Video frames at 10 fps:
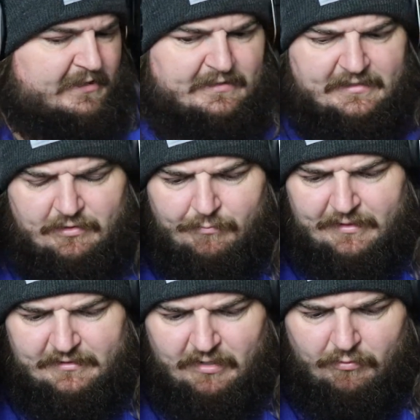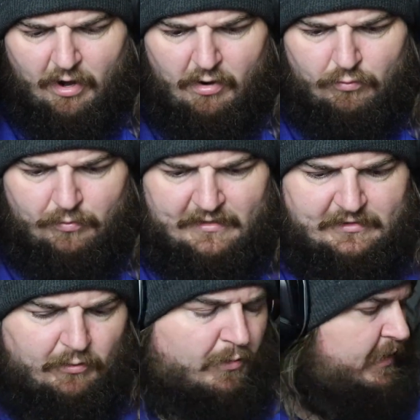since it's going to be so cold when I
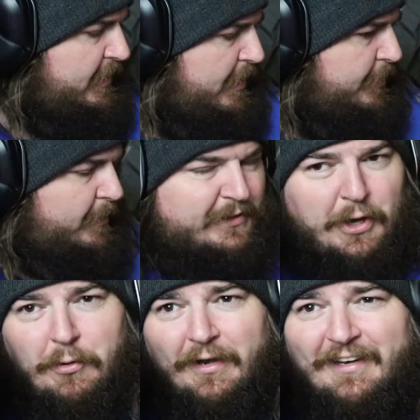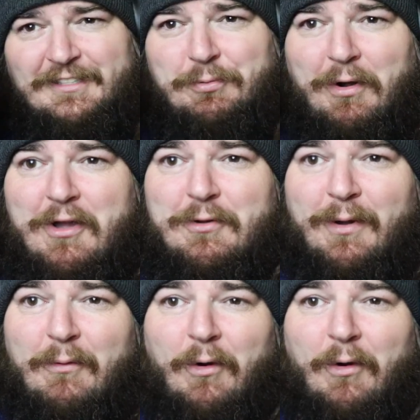start working on it, I'll probably do it in this room.